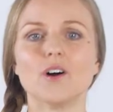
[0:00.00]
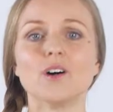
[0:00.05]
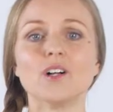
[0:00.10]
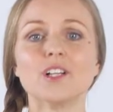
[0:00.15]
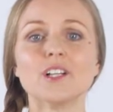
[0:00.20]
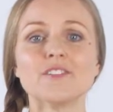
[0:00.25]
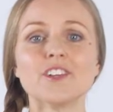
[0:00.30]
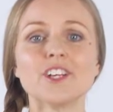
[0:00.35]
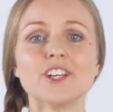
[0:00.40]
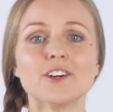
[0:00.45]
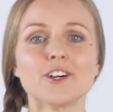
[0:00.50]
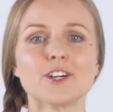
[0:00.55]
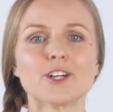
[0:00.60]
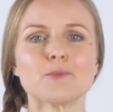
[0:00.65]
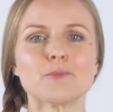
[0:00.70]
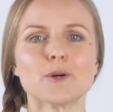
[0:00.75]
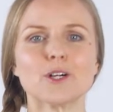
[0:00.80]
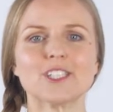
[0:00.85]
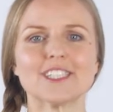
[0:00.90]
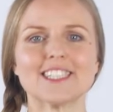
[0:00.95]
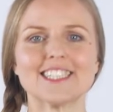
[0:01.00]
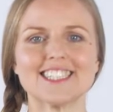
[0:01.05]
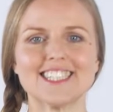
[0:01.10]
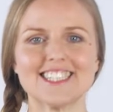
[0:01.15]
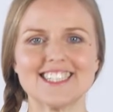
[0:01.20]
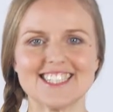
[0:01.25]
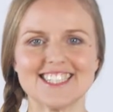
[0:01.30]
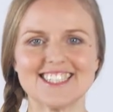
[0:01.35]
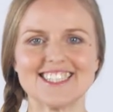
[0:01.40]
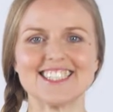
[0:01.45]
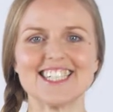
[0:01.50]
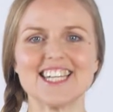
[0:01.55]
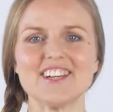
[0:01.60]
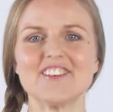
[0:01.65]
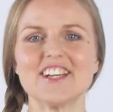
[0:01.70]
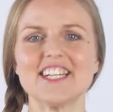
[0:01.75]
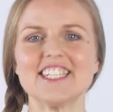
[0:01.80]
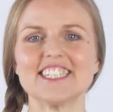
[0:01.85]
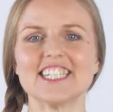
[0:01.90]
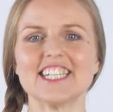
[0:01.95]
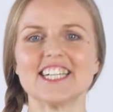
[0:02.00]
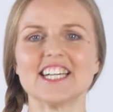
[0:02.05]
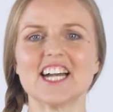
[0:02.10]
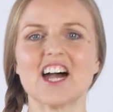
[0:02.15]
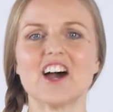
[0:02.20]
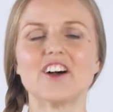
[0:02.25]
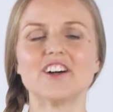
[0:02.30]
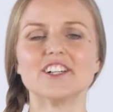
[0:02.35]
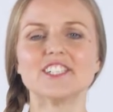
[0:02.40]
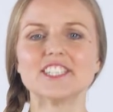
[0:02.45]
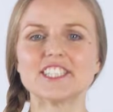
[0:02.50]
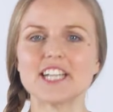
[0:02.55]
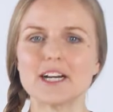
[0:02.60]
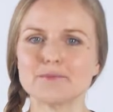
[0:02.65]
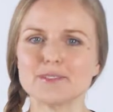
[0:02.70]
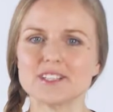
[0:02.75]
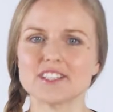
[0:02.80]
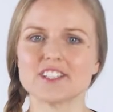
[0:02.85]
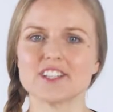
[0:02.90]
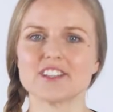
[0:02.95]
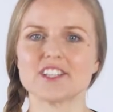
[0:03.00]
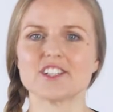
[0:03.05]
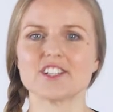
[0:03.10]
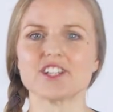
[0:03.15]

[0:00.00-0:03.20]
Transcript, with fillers: All of the yoga poses in this DVD are adapted to the